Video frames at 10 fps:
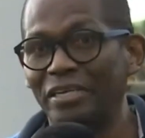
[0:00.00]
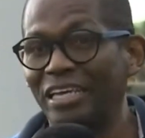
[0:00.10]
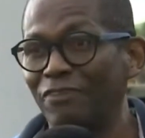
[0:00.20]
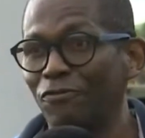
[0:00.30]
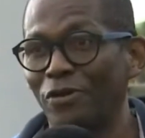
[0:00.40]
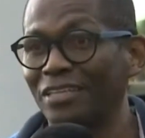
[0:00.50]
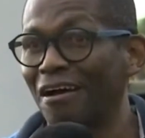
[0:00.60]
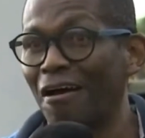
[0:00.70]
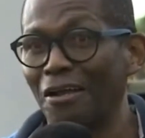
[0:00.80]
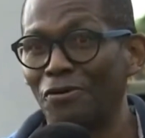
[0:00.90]
he gave weight
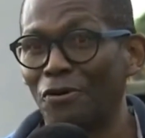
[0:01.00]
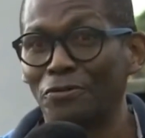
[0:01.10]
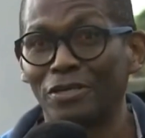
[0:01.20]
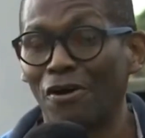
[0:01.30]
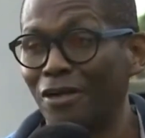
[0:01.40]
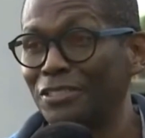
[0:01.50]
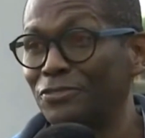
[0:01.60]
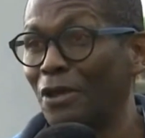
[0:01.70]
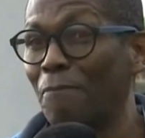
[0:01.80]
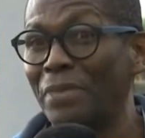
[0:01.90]
all around to horses
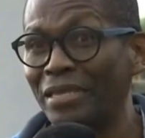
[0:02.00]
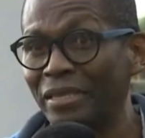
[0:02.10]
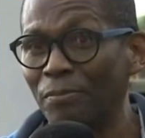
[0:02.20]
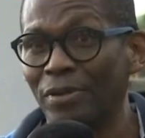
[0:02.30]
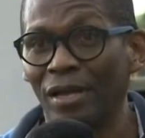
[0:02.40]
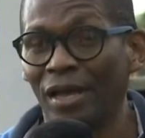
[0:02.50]
who had beaten him.